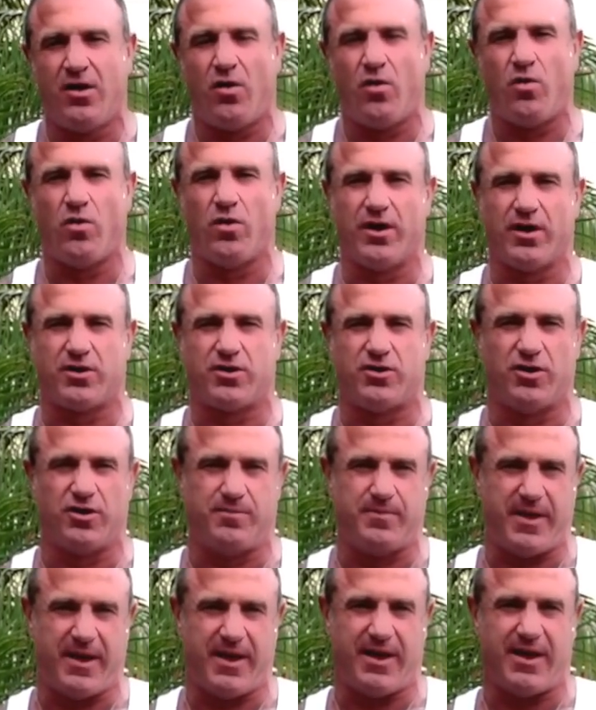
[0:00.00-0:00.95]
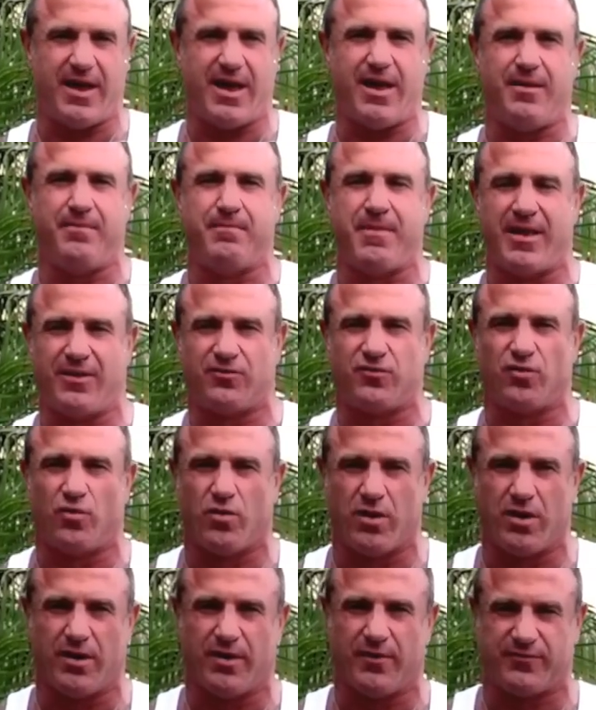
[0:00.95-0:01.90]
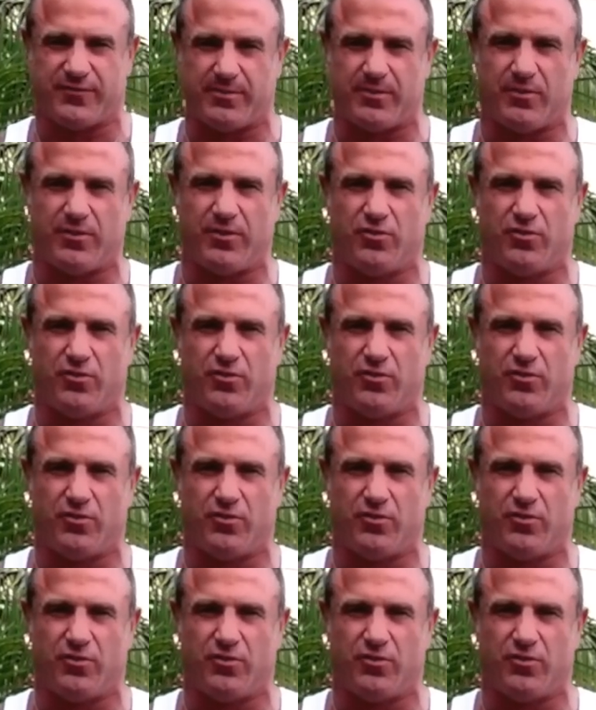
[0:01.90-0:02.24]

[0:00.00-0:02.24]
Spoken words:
Or it could be a mentor of something